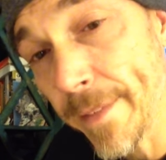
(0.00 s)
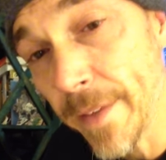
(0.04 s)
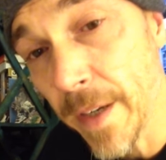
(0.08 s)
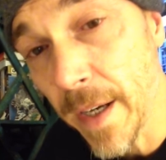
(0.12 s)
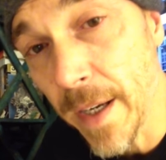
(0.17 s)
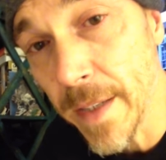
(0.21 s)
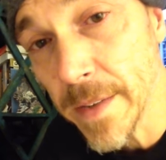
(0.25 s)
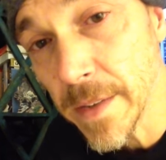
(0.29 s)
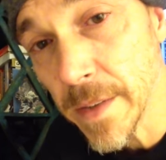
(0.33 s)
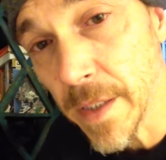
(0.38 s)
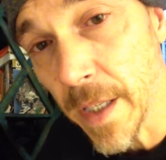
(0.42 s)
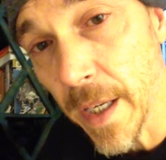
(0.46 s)
have
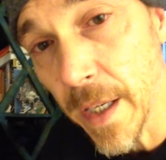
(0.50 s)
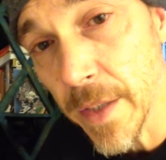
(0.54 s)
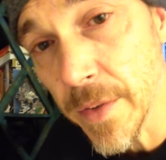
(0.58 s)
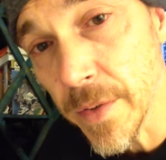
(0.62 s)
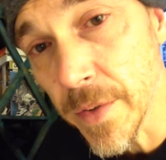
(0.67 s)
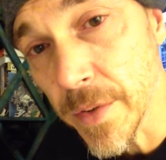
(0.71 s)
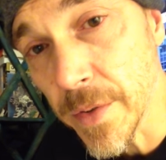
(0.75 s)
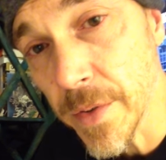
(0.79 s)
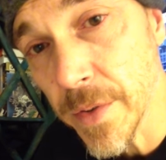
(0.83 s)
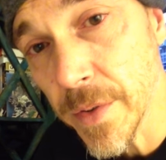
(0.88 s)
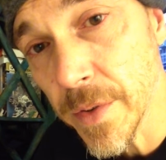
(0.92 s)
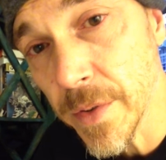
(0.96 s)
high
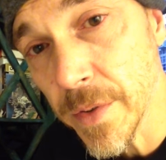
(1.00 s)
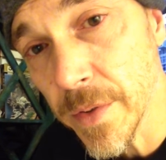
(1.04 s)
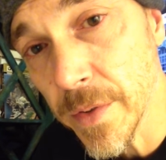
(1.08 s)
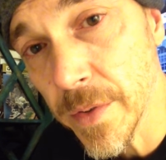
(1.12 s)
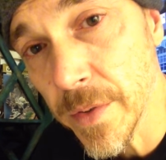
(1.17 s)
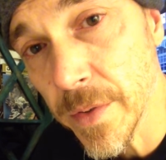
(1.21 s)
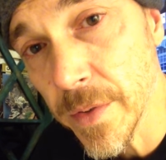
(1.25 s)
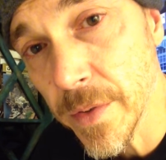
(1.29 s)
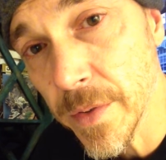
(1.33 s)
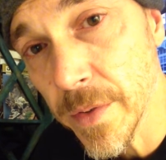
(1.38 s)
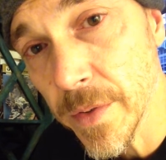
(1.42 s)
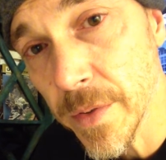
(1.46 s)
standards,
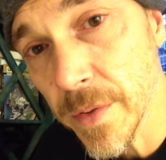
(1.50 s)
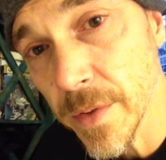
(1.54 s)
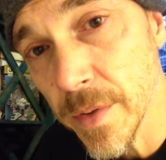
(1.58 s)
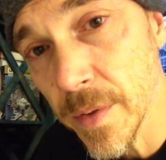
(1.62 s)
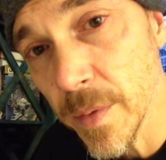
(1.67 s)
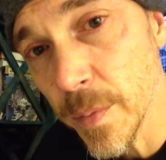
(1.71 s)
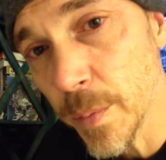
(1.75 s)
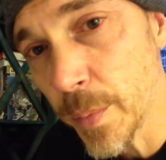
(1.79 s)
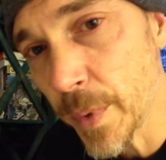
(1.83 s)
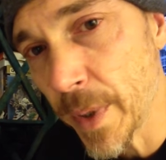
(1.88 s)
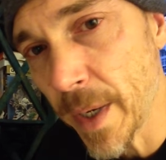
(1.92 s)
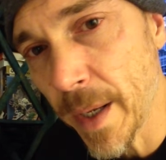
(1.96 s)

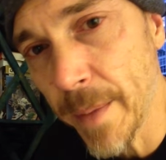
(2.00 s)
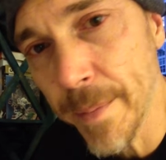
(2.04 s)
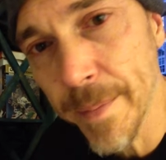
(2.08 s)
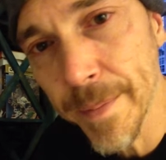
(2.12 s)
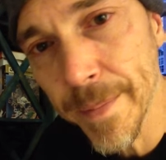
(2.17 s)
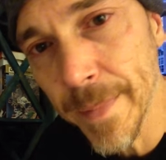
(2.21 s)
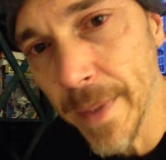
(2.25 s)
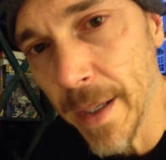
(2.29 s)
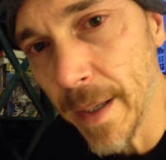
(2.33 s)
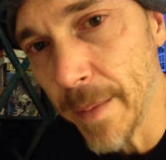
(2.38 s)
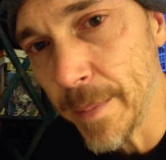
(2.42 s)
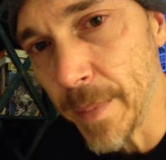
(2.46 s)
but
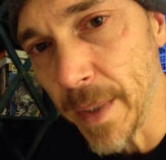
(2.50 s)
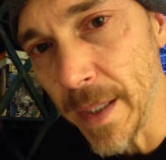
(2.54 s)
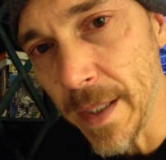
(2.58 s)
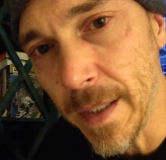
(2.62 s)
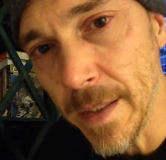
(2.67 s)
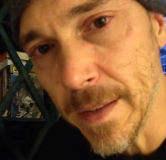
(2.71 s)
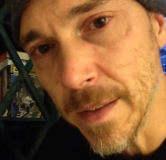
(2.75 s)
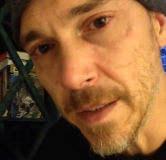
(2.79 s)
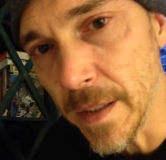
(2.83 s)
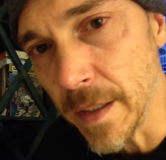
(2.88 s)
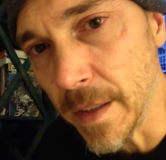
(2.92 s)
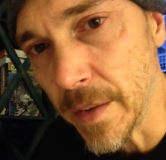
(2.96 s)
I'm I'm
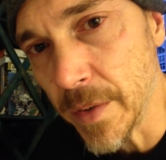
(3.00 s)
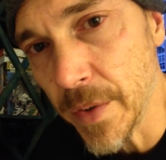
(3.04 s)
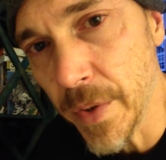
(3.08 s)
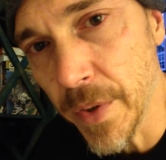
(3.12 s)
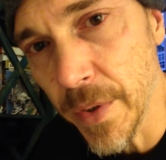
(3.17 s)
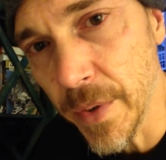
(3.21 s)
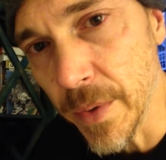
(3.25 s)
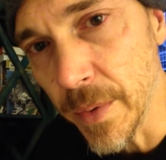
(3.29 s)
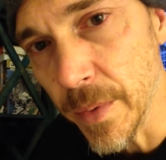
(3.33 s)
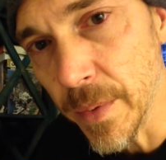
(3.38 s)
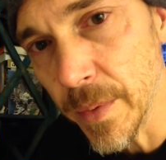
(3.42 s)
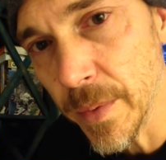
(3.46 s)
easy
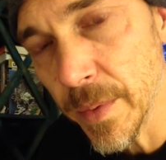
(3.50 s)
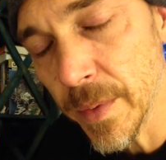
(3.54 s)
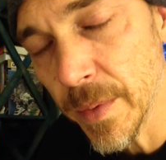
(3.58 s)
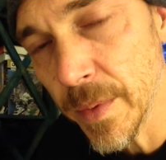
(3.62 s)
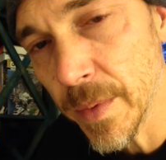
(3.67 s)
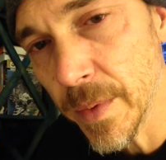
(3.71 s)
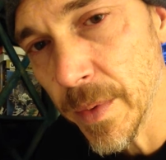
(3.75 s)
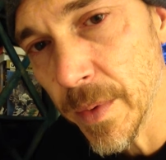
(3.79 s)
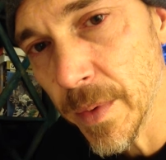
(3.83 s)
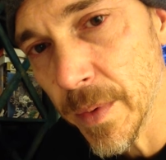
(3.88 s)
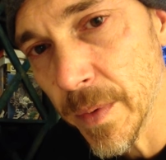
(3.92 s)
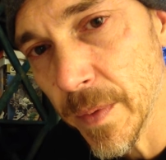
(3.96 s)
too
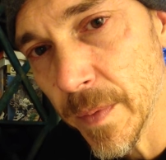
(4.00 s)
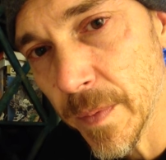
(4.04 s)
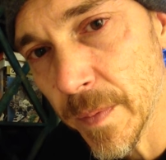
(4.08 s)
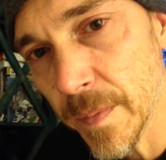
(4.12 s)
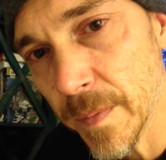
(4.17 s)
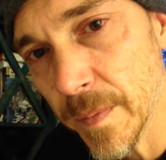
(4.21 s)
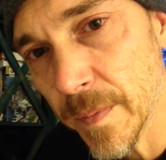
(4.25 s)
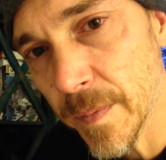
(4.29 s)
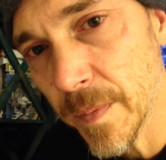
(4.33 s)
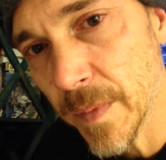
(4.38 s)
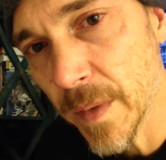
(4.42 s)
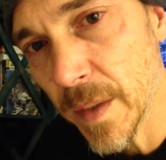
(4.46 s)

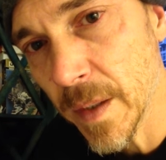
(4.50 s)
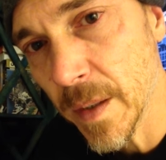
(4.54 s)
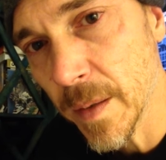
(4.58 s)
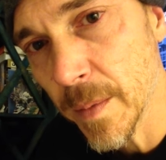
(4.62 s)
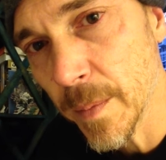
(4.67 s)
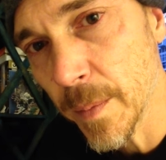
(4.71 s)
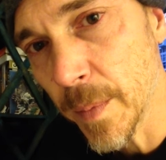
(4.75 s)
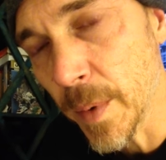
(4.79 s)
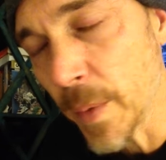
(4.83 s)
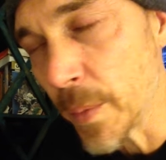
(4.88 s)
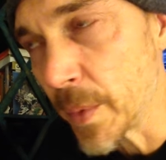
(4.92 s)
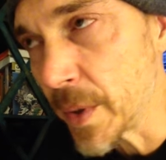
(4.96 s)

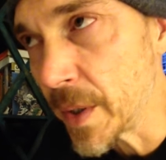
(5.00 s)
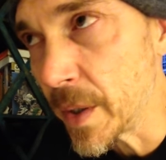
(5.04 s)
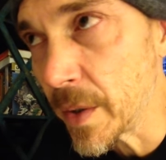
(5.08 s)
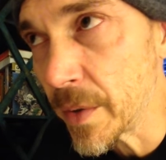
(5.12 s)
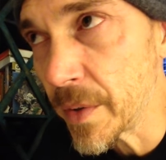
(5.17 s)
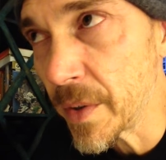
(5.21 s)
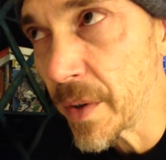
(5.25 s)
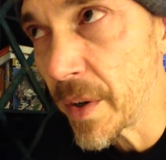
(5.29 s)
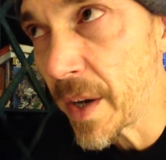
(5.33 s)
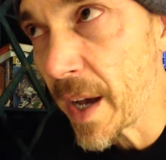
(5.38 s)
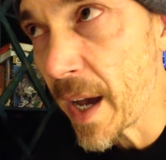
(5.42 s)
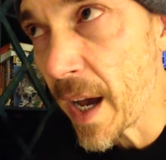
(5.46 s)
but we
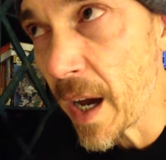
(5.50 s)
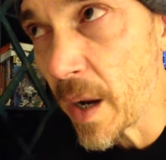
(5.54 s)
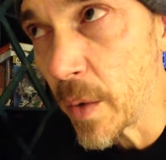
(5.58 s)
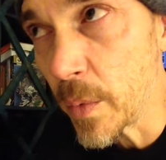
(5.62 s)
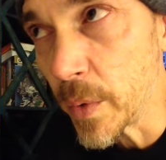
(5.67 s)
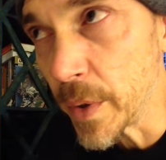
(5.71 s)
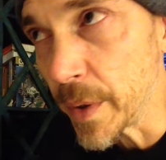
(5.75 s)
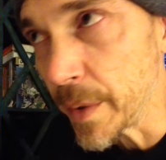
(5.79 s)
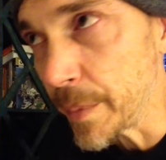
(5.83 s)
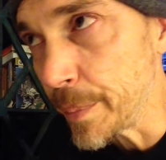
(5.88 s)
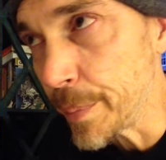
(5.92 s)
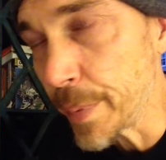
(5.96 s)
don't know how
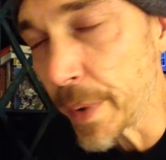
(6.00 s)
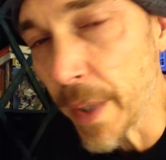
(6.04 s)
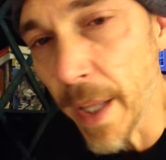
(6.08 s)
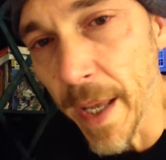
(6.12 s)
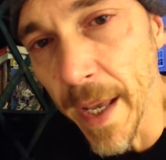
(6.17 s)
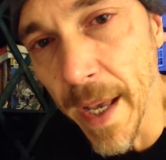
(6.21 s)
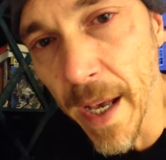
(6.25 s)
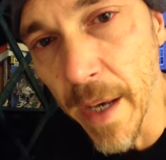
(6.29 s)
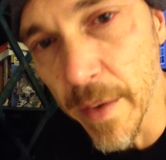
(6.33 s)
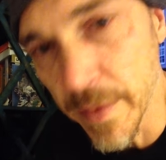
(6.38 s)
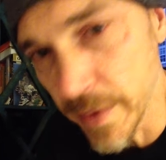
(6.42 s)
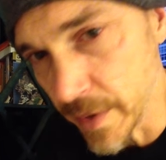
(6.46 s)
we
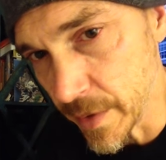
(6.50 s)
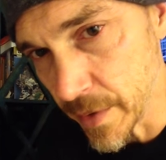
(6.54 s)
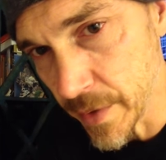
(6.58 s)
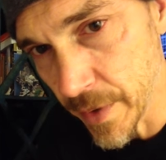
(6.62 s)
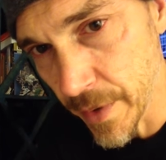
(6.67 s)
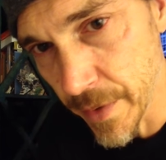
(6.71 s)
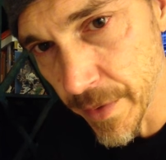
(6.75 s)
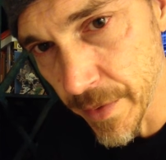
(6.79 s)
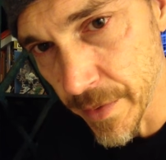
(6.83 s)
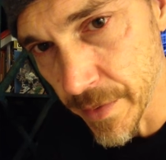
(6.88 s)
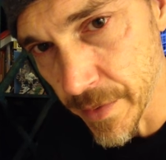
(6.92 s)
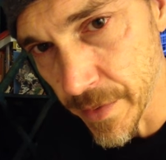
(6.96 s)
play out in each
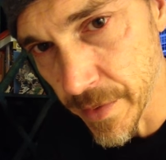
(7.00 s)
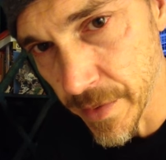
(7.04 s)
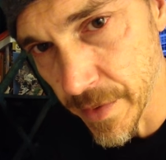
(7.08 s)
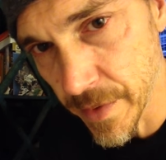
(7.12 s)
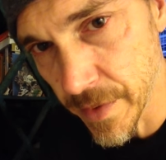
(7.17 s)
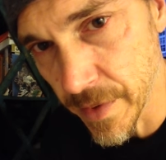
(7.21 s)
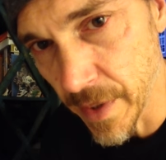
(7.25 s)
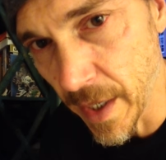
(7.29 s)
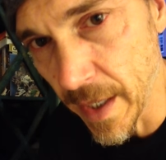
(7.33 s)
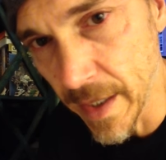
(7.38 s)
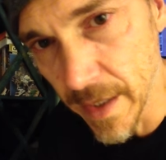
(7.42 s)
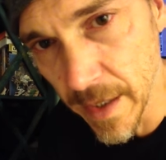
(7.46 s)
other's
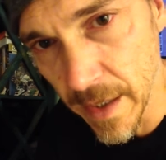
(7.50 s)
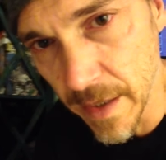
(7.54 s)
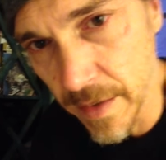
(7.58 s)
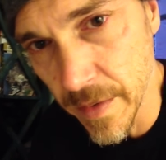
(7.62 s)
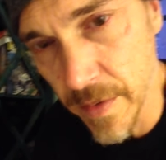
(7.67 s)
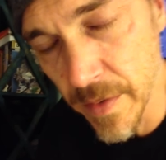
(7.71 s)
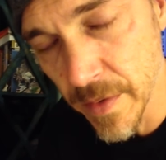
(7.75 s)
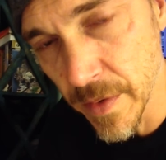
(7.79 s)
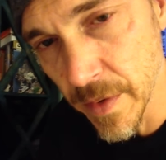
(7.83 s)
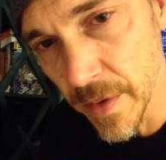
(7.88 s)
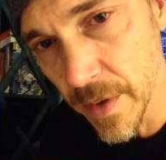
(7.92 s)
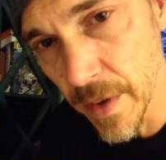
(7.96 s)

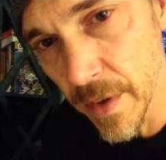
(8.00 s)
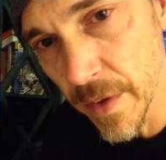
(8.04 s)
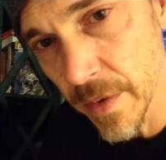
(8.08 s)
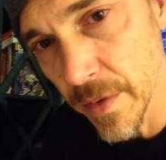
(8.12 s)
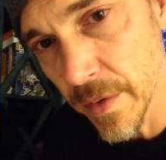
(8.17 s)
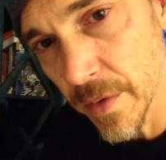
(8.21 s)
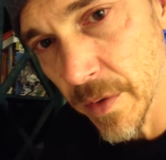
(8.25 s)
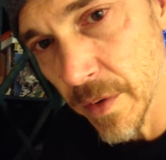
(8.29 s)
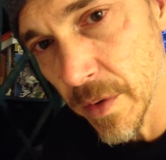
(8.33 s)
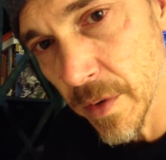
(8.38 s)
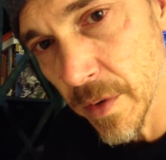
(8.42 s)
psyches, you know.